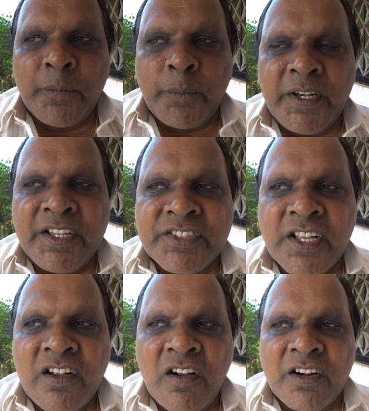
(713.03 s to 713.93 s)
please the
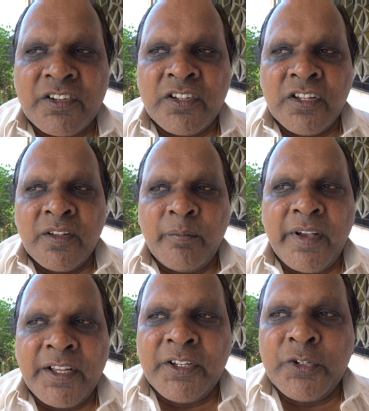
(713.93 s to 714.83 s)
God
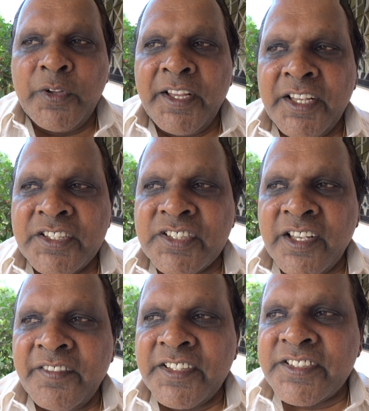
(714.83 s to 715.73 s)
by doing His
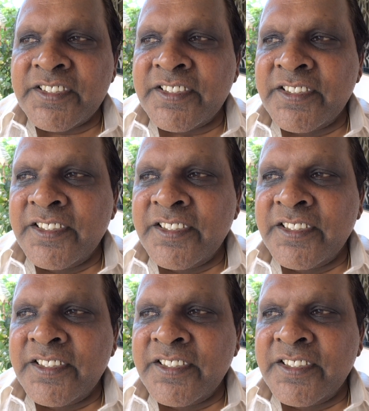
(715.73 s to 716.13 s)
service.